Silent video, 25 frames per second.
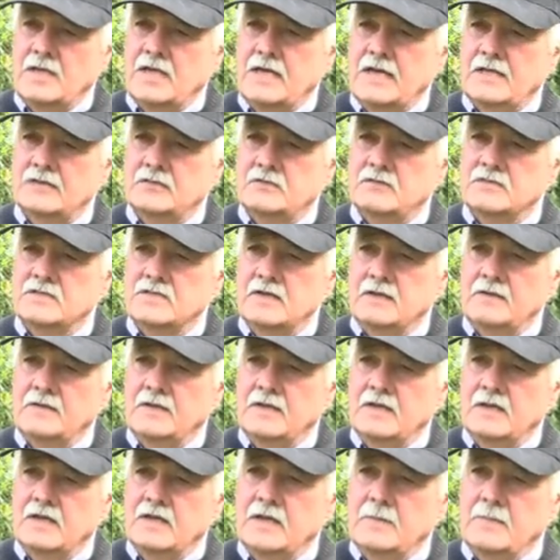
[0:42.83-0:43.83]
and I had to do
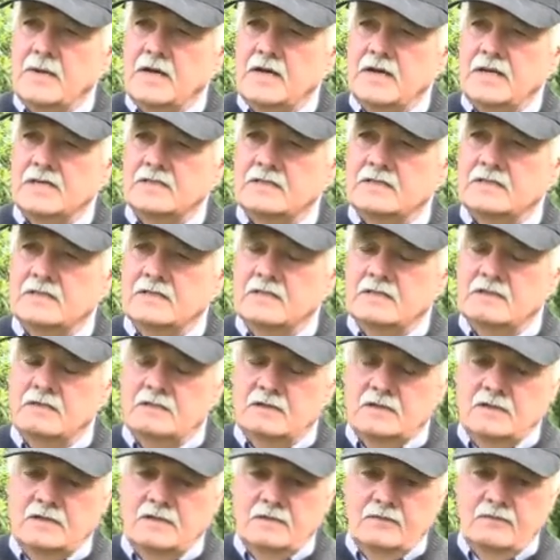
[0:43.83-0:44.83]
something about it in
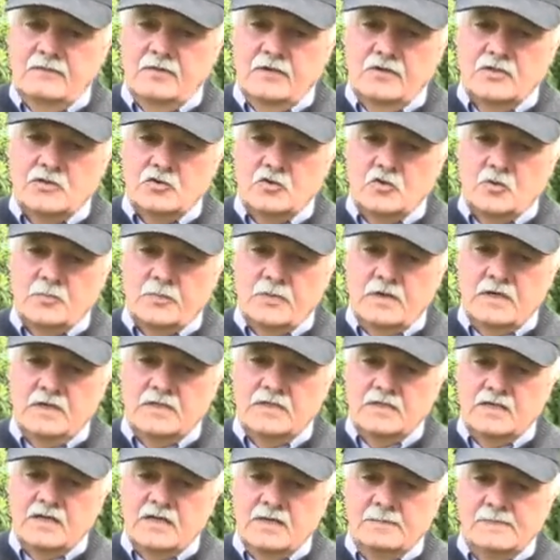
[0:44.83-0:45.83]
a very short period
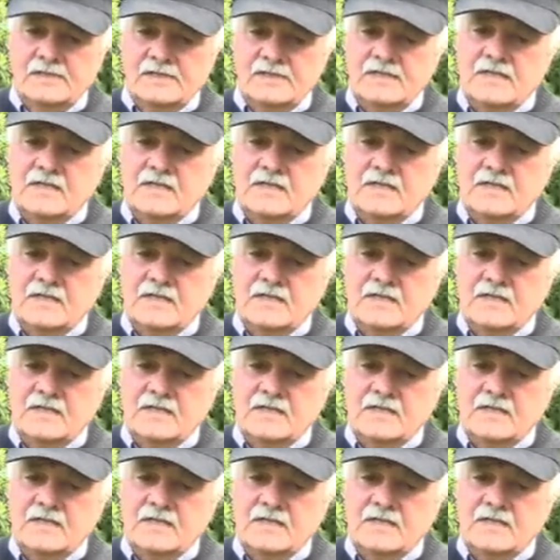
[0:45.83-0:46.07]
of time.